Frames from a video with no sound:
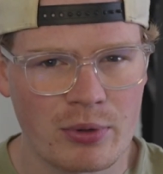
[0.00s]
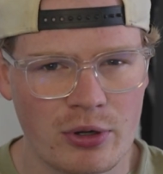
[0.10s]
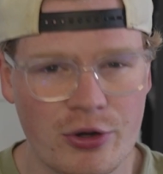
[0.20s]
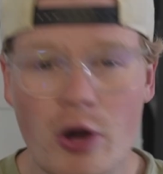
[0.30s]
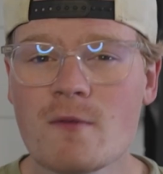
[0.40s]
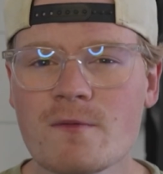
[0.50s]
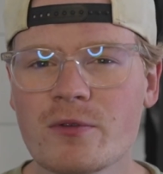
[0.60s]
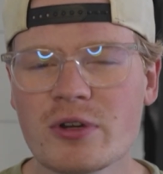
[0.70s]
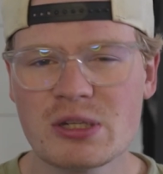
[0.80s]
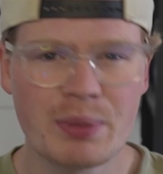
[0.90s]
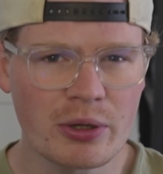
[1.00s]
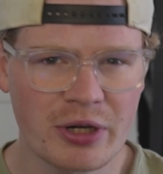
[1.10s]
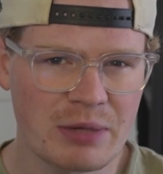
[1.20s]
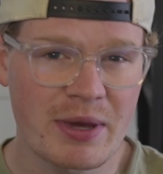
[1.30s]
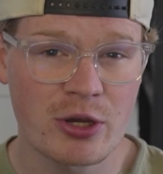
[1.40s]
known for its ability
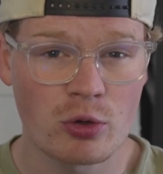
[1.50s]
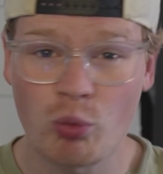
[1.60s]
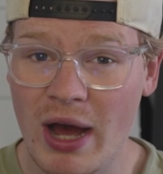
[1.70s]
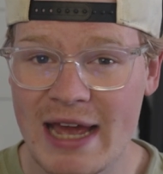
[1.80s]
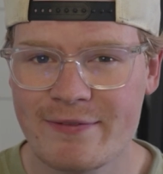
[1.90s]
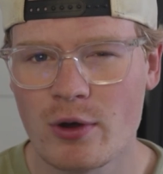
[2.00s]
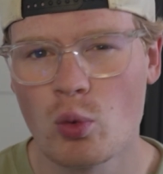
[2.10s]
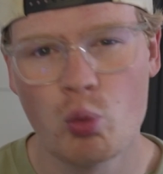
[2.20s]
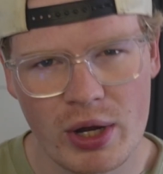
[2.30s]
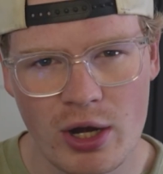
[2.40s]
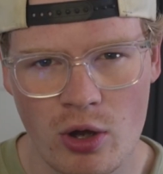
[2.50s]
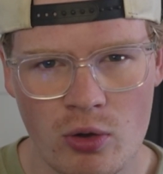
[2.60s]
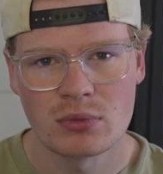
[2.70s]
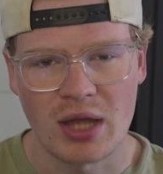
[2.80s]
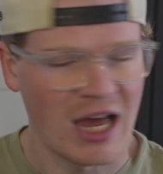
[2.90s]
to make your wife a widow,
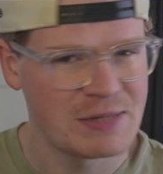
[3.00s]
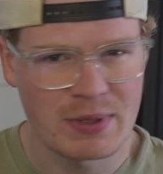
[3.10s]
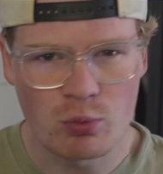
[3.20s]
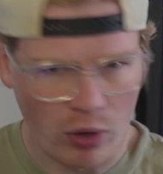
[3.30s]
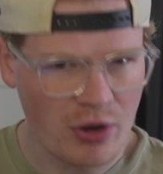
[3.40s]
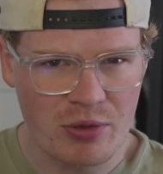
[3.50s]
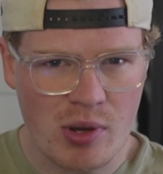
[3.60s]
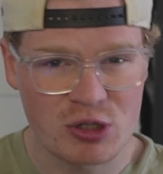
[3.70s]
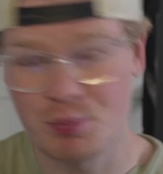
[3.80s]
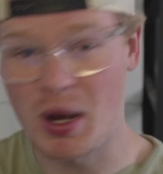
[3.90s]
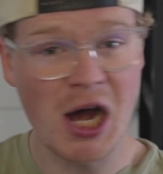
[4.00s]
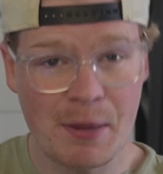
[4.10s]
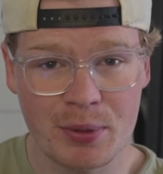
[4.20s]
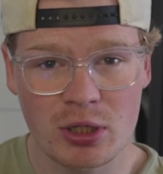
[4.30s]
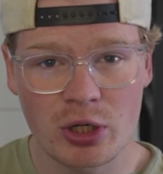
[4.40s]
has been one of the most
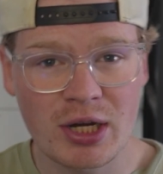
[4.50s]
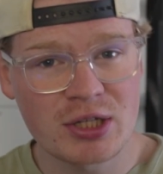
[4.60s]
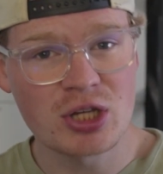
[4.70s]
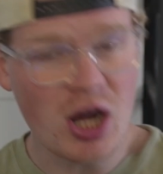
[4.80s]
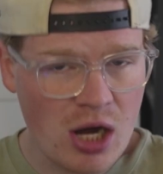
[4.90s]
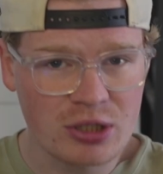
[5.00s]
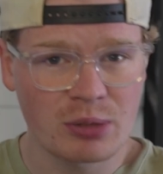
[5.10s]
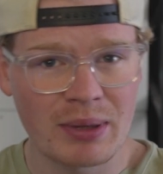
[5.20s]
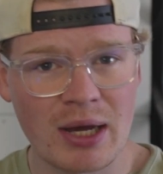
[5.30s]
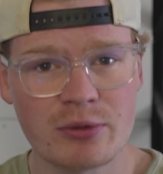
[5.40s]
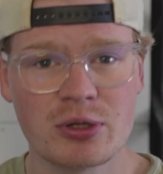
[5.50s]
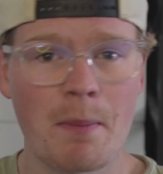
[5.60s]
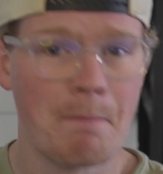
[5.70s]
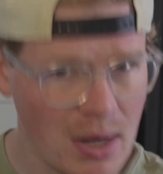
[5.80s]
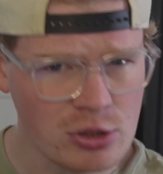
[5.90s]
popular and talked about
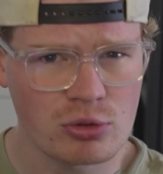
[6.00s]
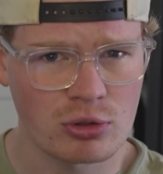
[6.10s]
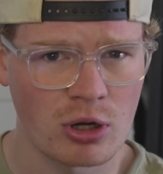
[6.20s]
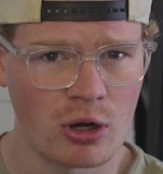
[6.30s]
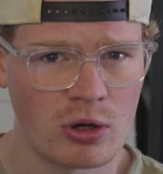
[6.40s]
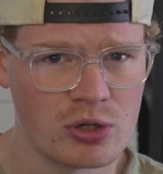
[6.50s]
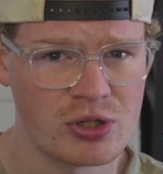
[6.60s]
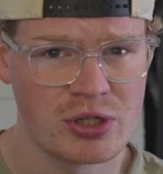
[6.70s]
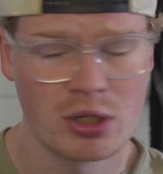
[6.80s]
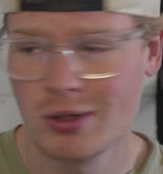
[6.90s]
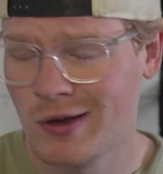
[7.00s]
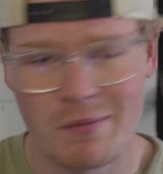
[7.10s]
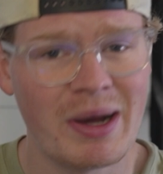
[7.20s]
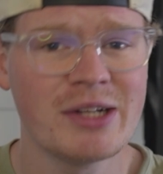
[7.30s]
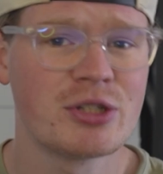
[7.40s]
muscle cars of
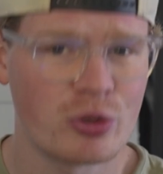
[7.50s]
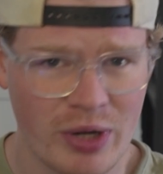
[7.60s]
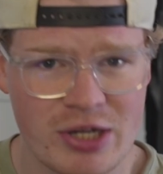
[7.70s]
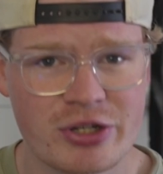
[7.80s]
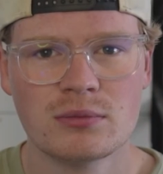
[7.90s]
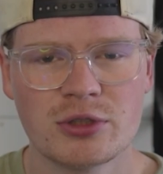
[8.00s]
my generation.